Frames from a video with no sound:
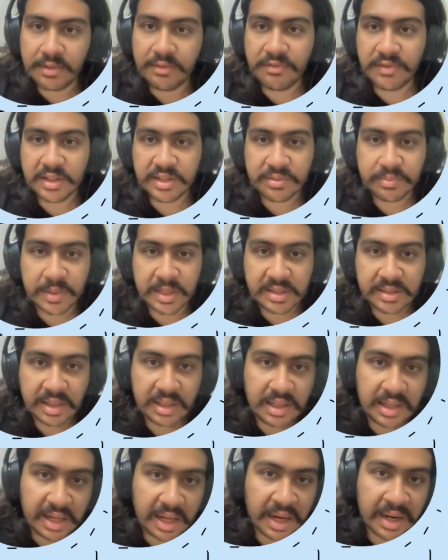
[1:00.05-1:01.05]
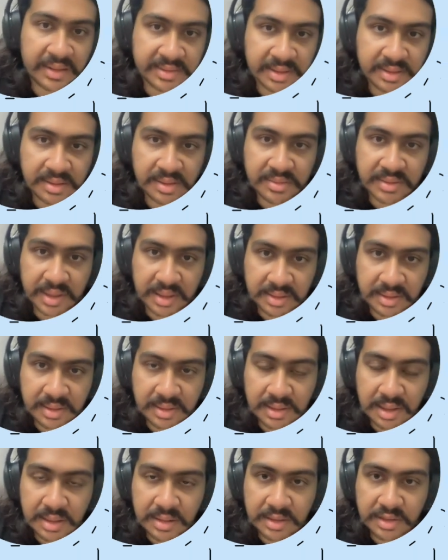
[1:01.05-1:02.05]
which basically acts as a signal
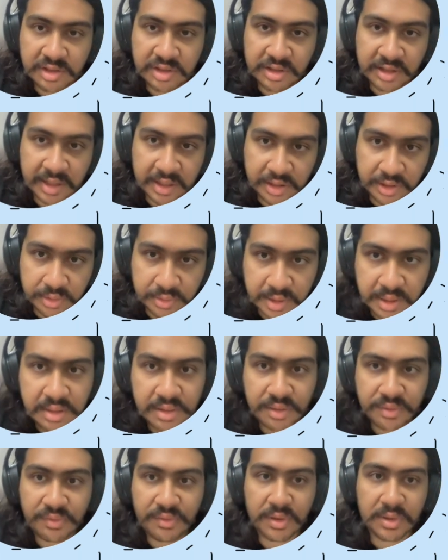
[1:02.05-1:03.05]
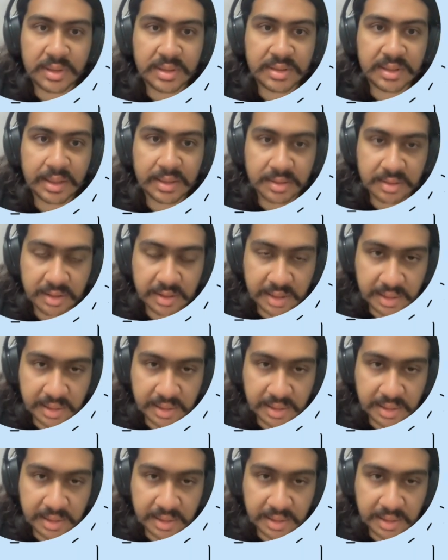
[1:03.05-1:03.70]
conditioning unit for the sensor